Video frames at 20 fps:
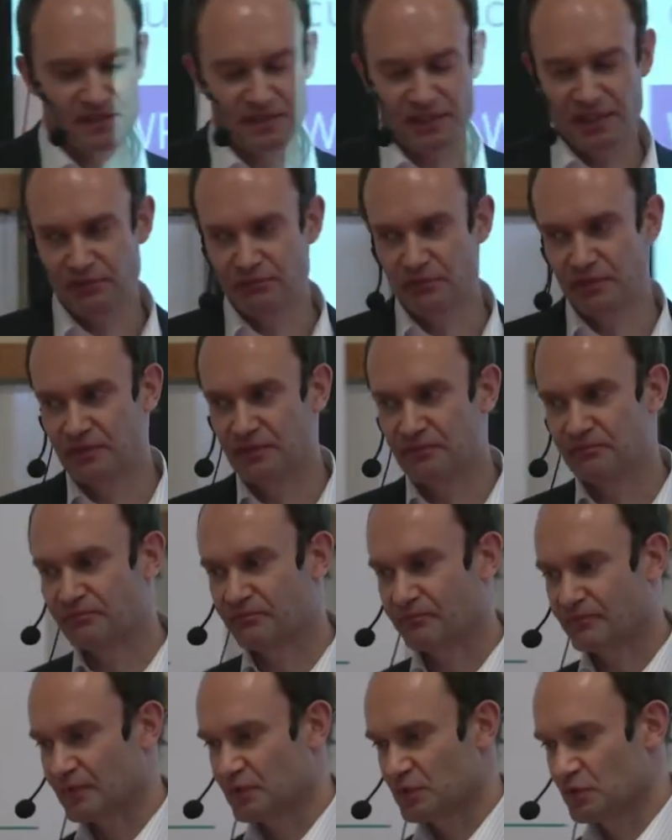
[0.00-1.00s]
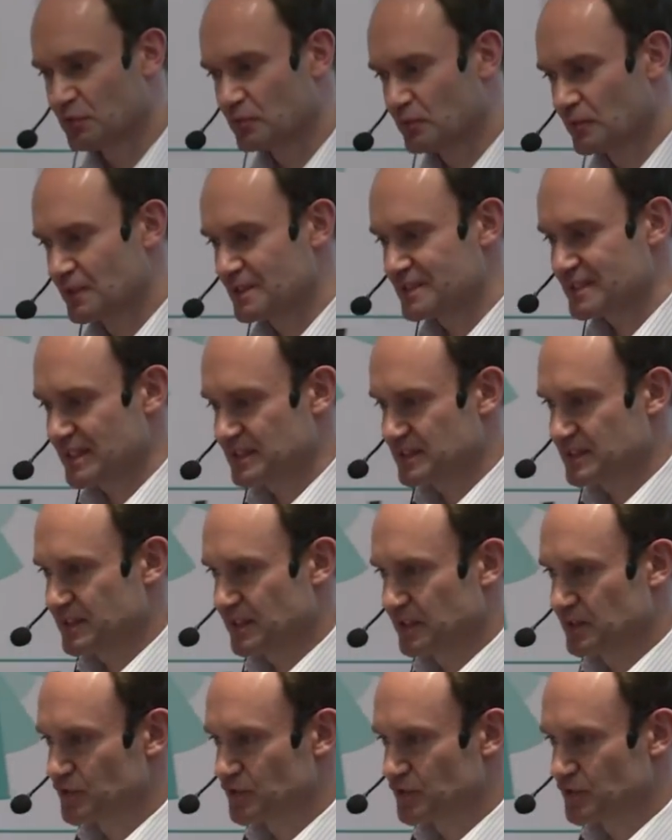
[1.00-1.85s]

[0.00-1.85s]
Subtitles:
statement towards ETSI